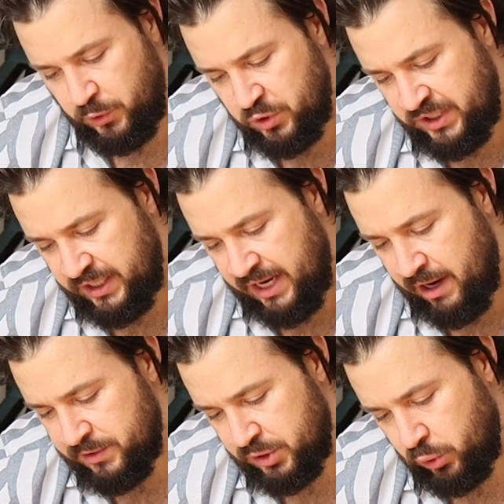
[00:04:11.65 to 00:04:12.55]
You see it
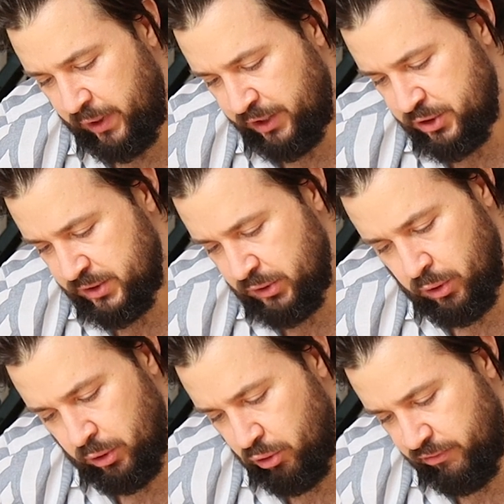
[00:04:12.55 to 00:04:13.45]
has scratches
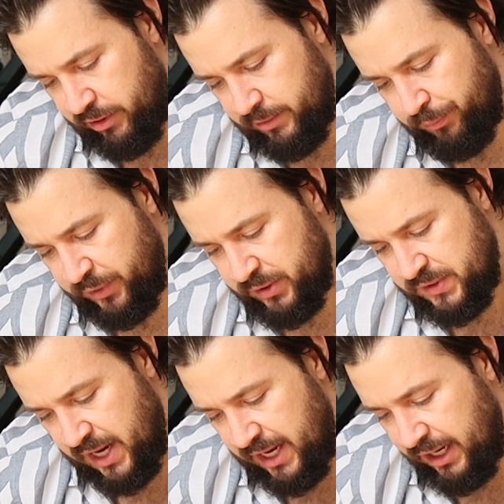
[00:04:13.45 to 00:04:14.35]
all over it
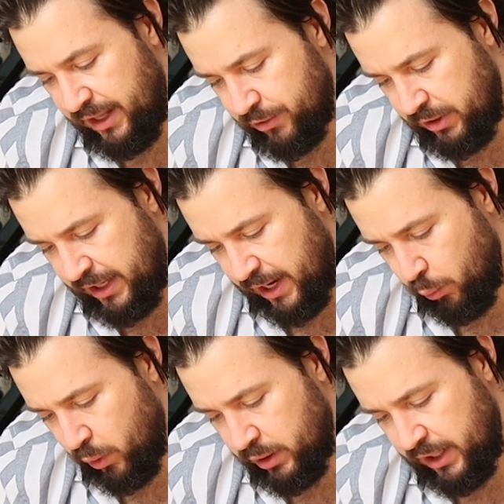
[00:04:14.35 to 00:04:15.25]
because I
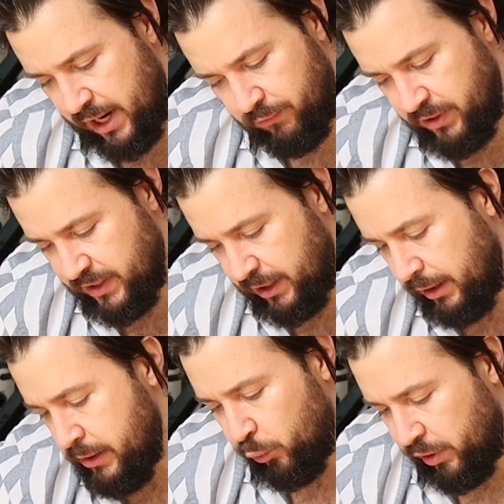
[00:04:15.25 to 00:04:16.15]
wear it every
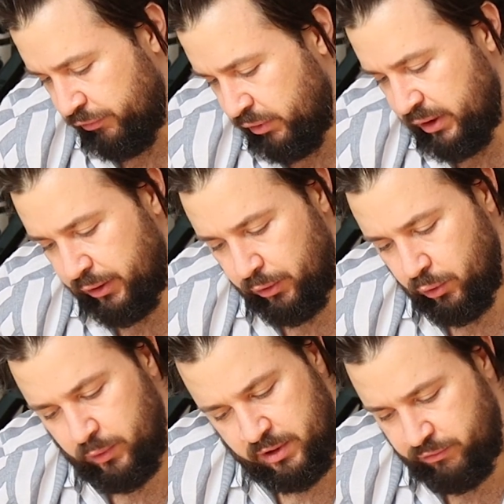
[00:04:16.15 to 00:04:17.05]
day, wherever I
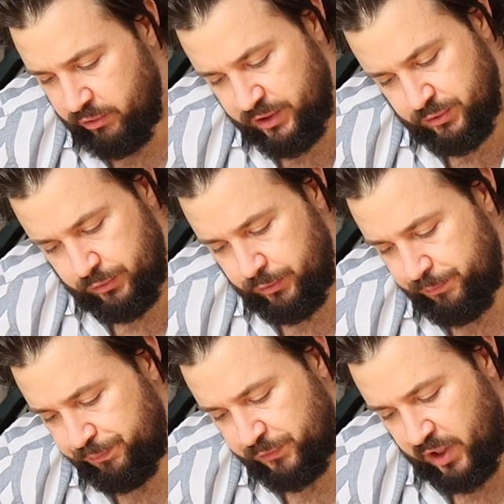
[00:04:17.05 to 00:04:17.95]
go, whatever I do.
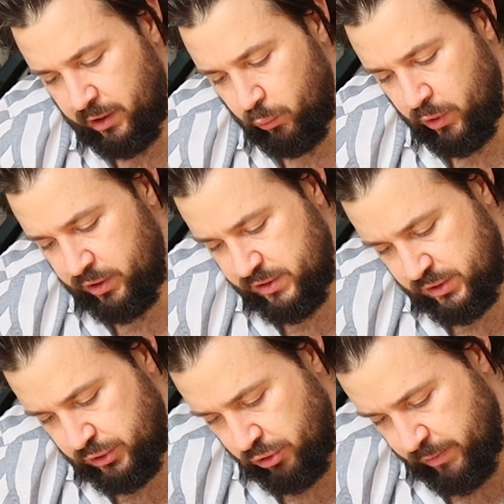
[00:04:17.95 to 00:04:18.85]
I wear this
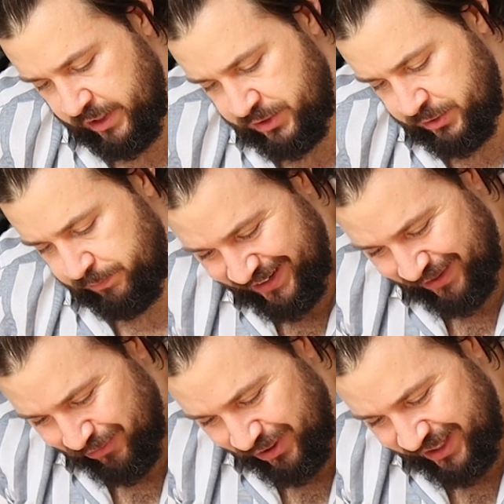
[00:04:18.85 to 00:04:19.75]
so much. You
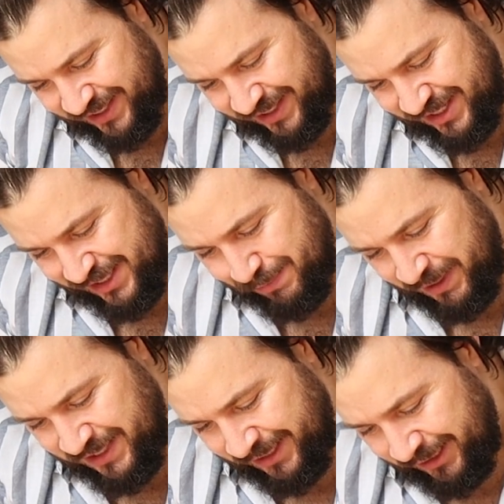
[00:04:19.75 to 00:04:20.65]
can really see this is
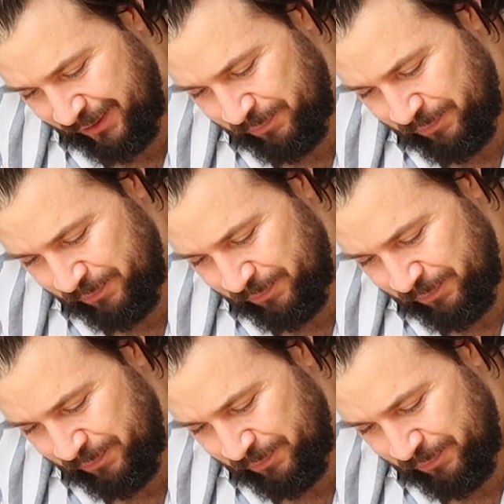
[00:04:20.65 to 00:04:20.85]
my daily.